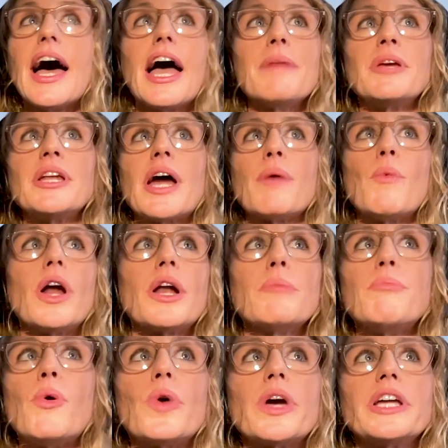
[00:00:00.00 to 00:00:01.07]
I mean, I want to
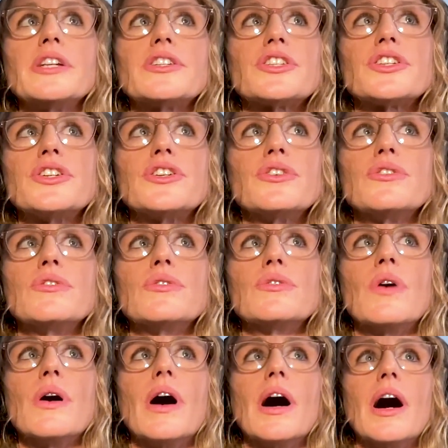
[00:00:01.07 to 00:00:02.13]
point
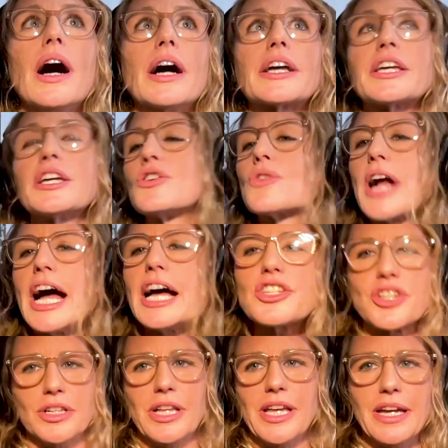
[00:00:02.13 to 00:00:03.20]
to
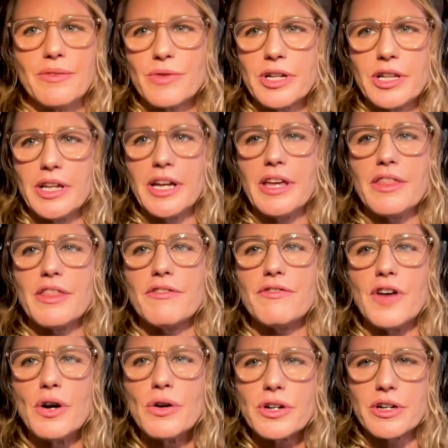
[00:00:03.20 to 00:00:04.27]
congratulate, really, the
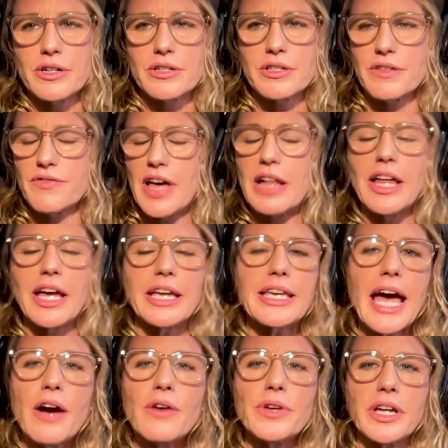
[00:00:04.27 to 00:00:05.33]
voters of LA
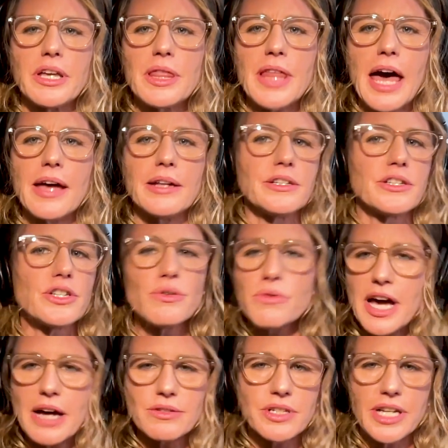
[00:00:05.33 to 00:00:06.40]
County that in
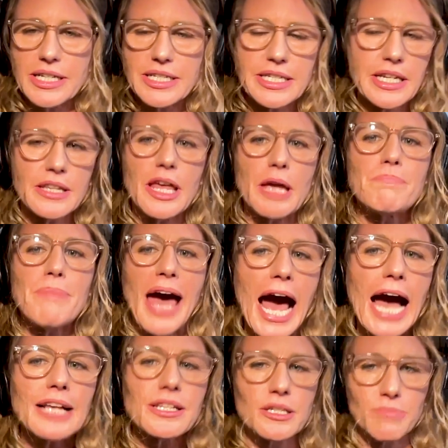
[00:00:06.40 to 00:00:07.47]
2018, they
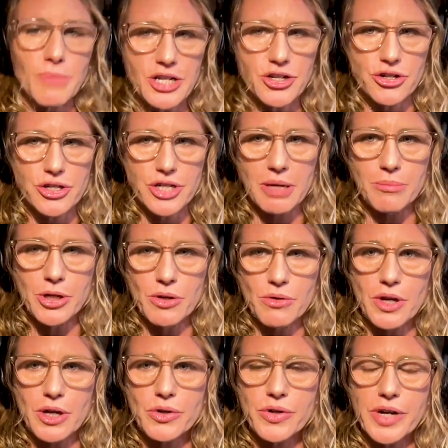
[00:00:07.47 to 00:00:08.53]
passed Measure W
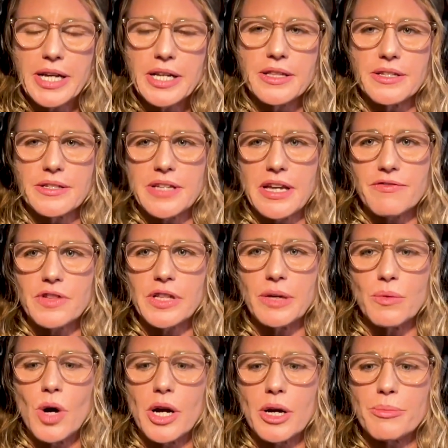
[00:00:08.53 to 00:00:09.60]
that created the Safe Clean
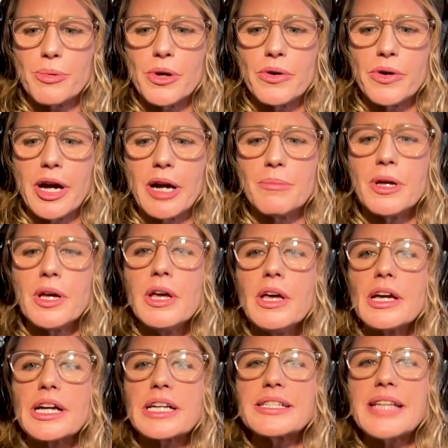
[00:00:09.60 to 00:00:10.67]
Water program,
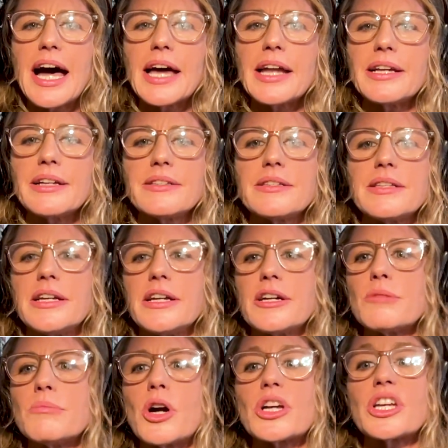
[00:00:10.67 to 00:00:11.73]
because that is
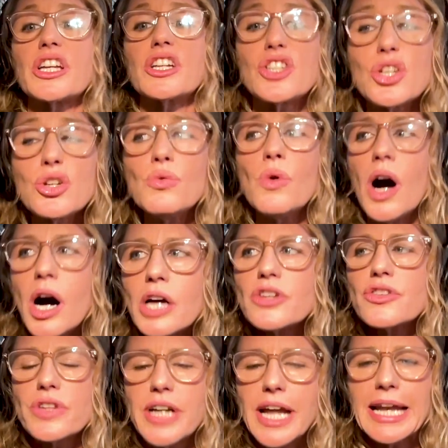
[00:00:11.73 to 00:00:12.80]
earmarking
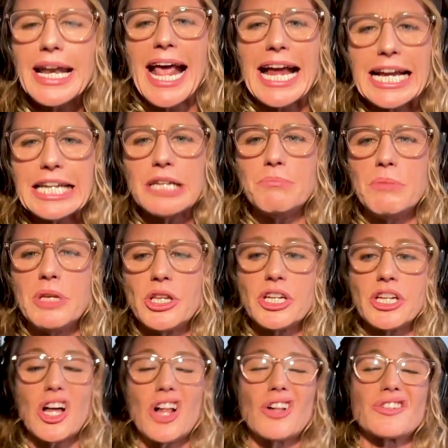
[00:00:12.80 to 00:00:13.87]
$280 million
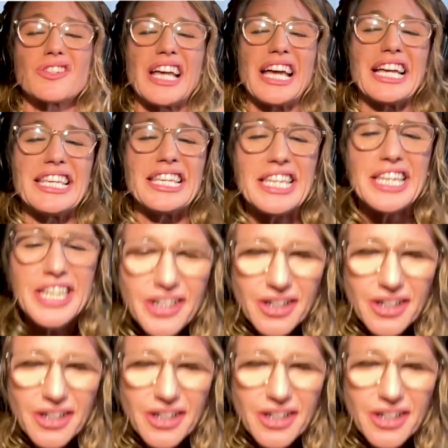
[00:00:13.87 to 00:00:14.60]
a year